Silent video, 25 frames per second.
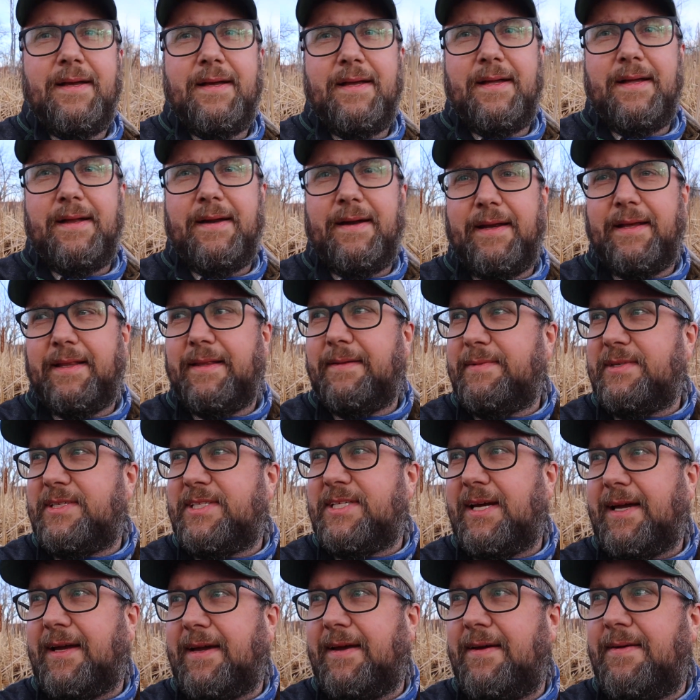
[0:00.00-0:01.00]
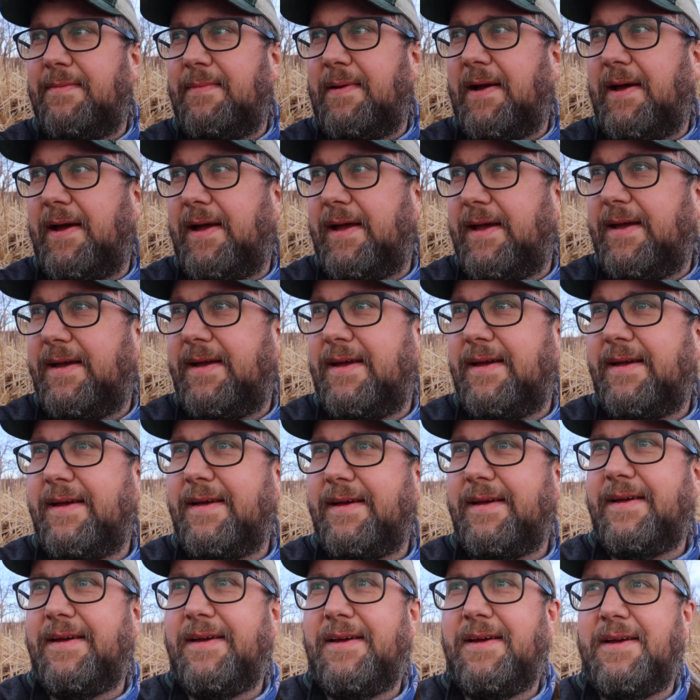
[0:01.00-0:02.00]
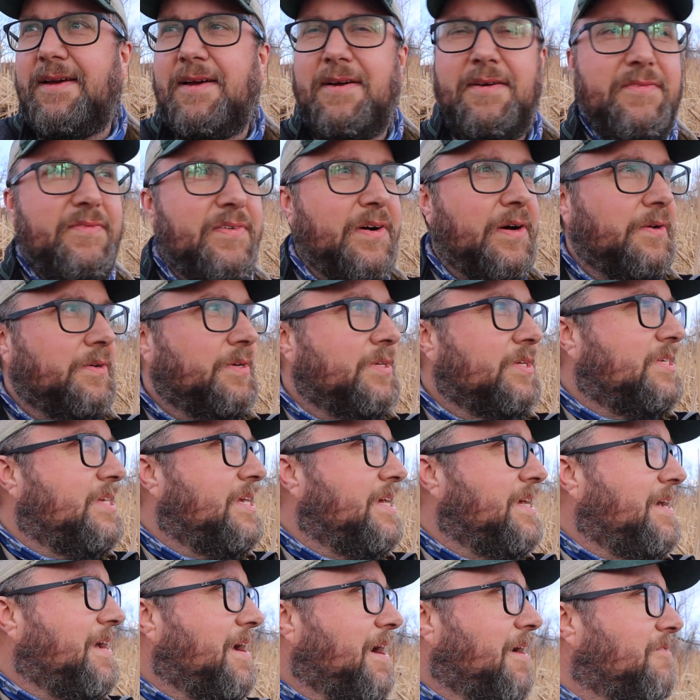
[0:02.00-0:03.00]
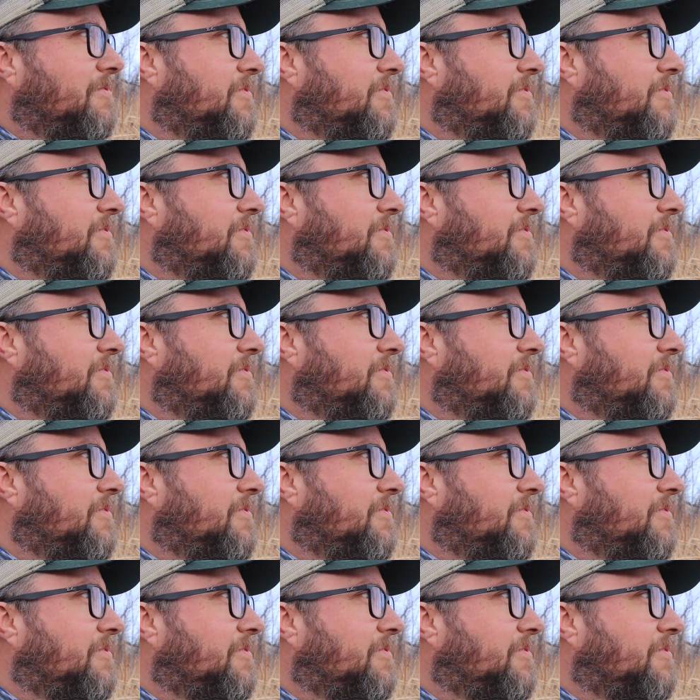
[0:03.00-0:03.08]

let me check my phone to see how